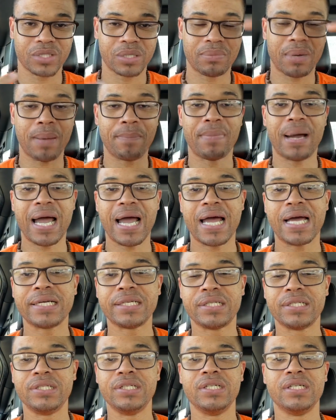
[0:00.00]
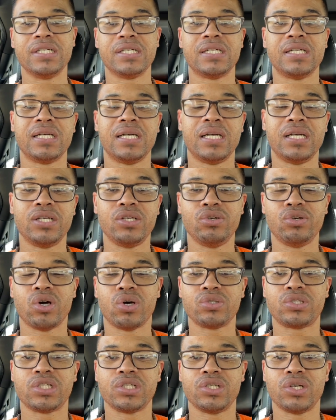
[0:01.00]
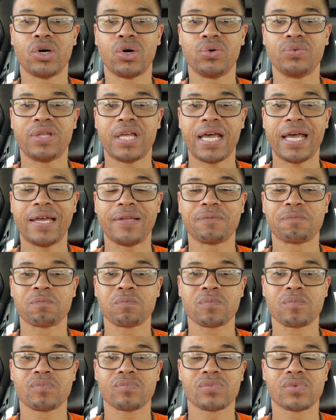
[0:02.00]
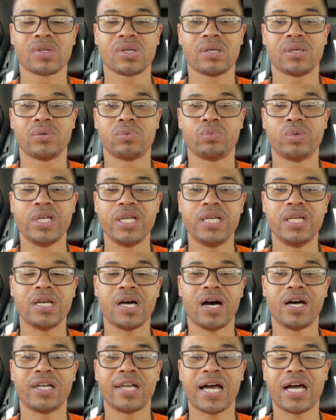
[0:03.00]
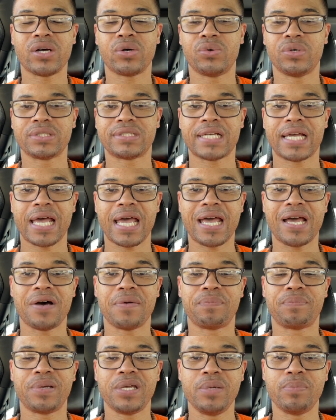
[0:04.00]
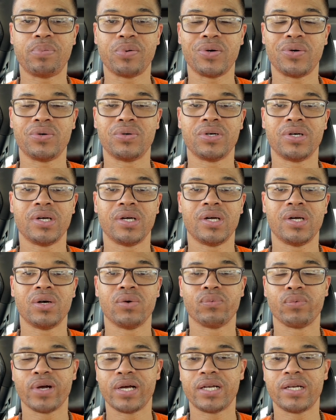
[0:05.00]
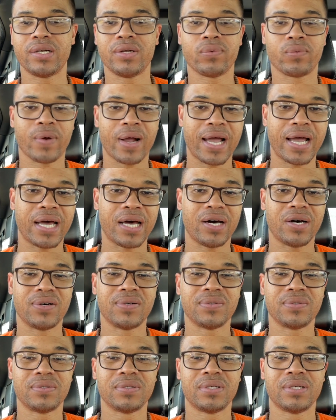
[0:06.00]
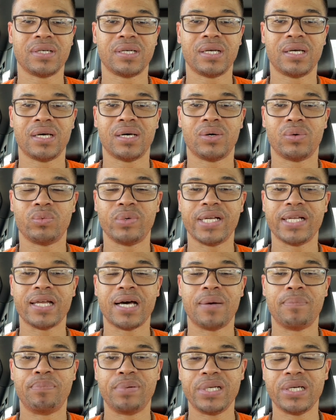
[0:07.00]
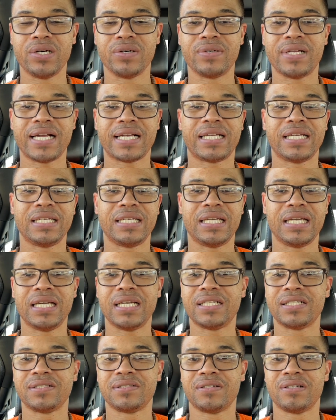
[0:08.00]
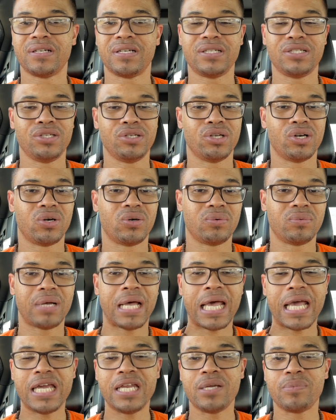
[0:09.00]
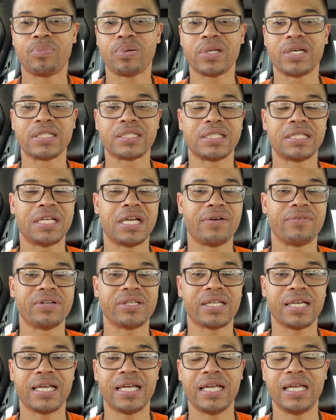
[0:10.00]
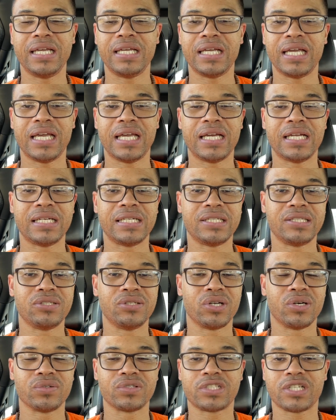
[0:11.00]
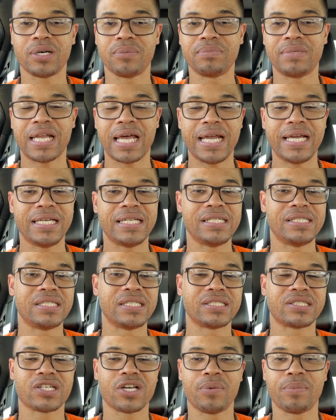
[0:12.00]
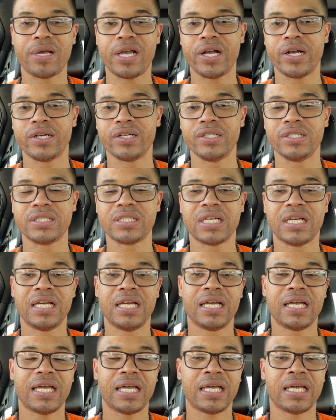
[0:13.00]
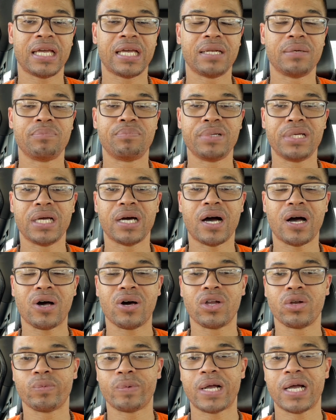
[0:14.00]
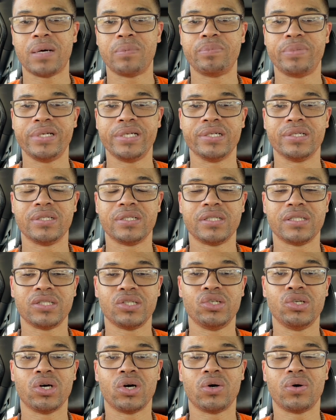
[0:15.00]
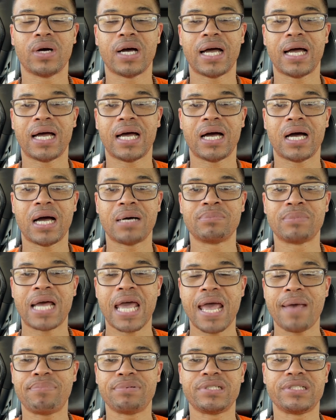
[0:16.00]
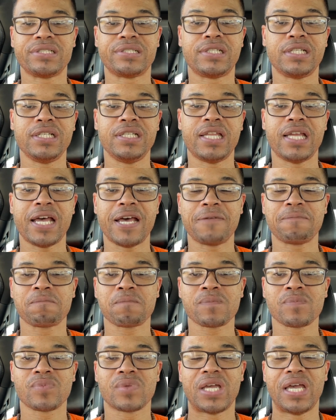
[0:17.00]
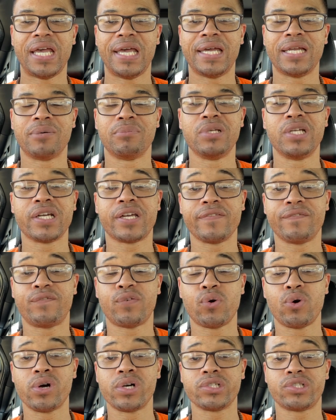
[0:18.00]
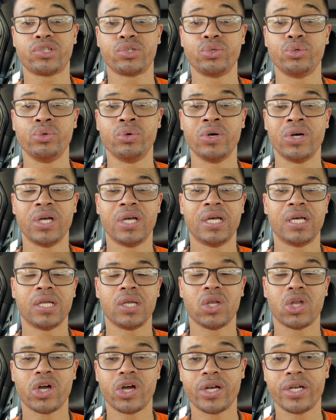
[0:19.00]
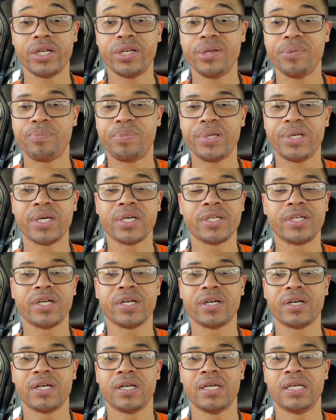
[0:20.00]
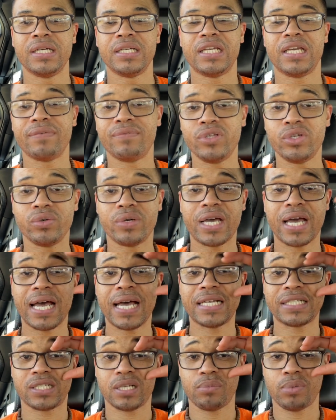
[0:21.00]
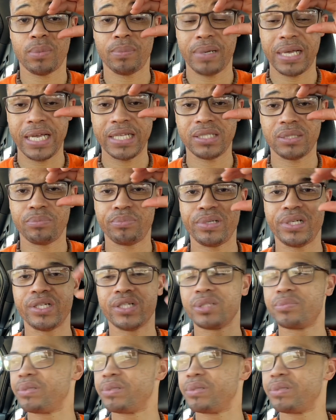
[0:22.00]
mind good, to know that we are not going to have people running around with a build that can get 80 plus and everything, and some 90s in some areas, and be an all around build. I'm happy to see that, And I'm looking forward to learning the builder, giving you guys some amazing builds